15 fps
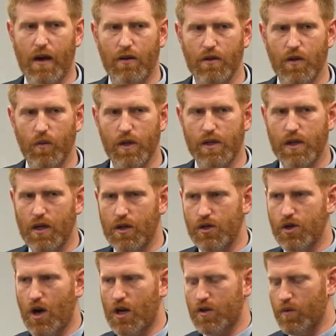that we see in
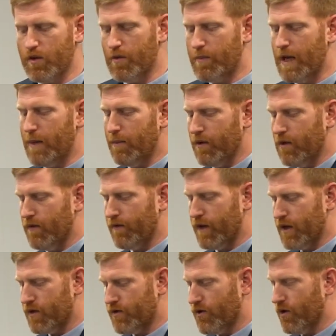Joshua, the people of
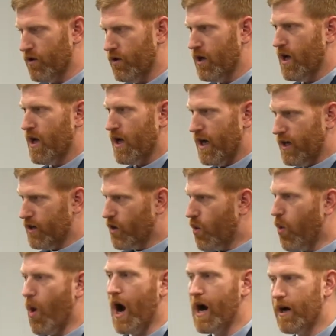Israel
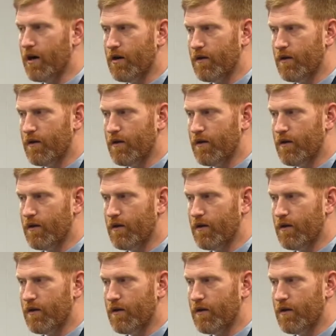inquire of